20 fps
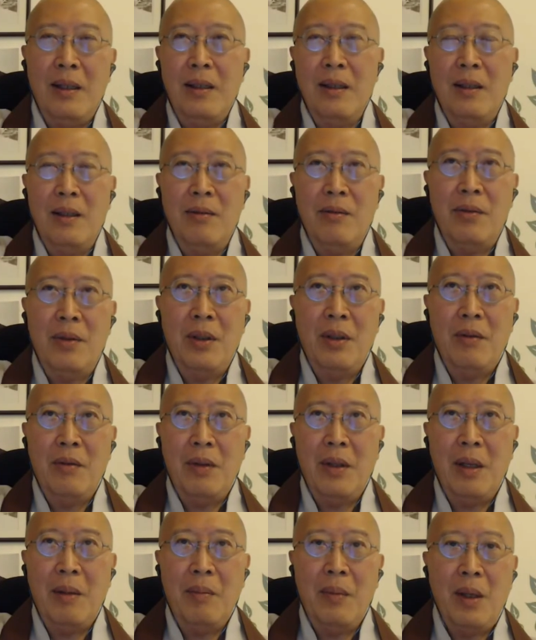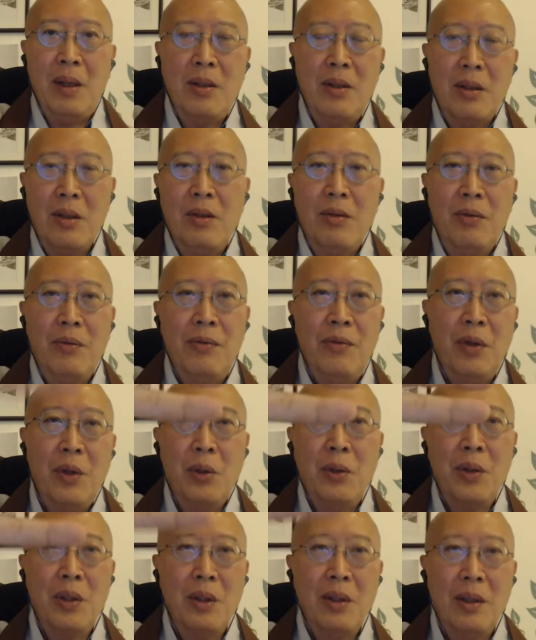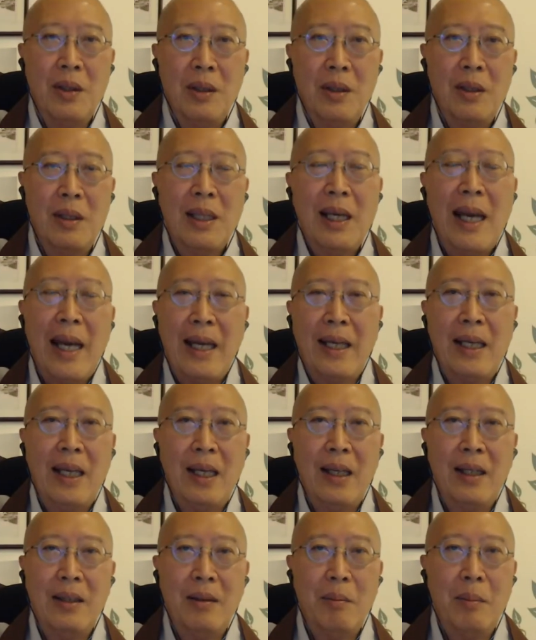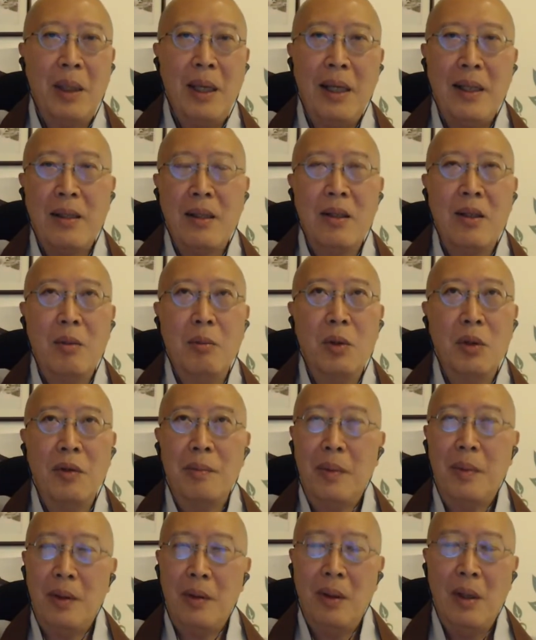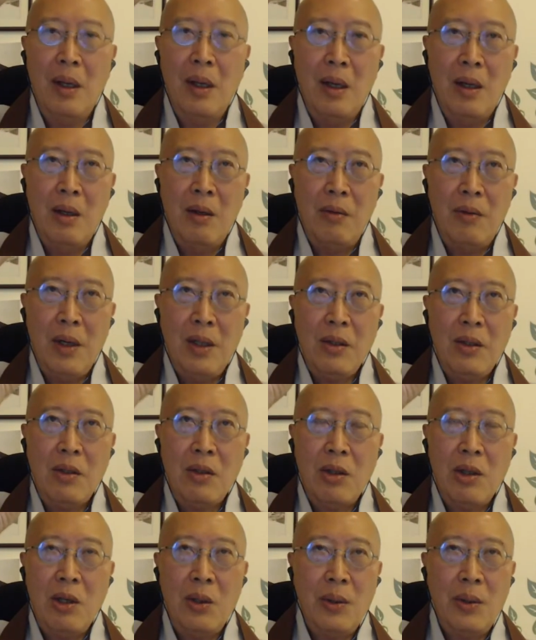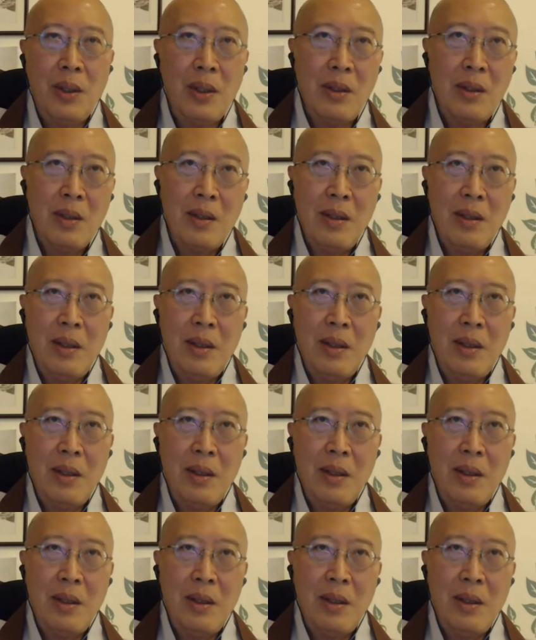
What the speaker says: in front of them that's just frozen, just hanging, the blades not moved, but very slow. You can